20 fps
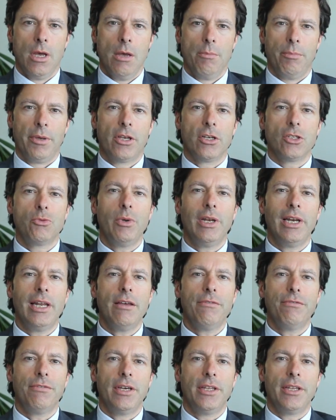Because we
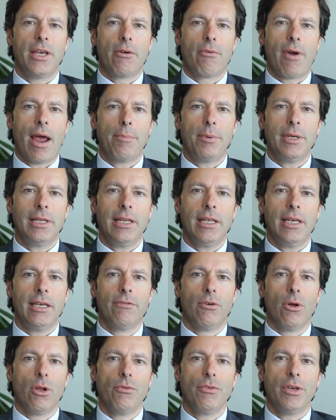live in a rapidly
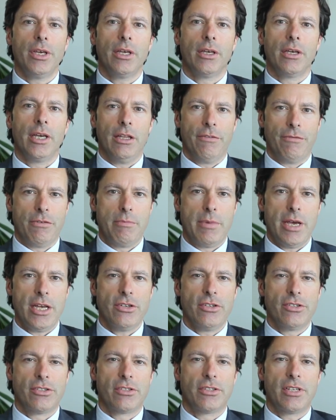evolving
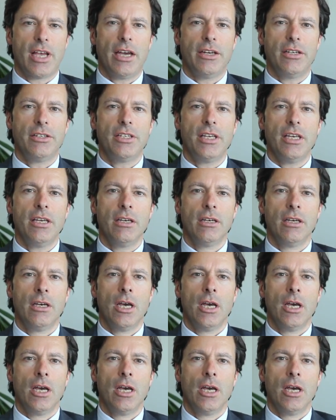information society,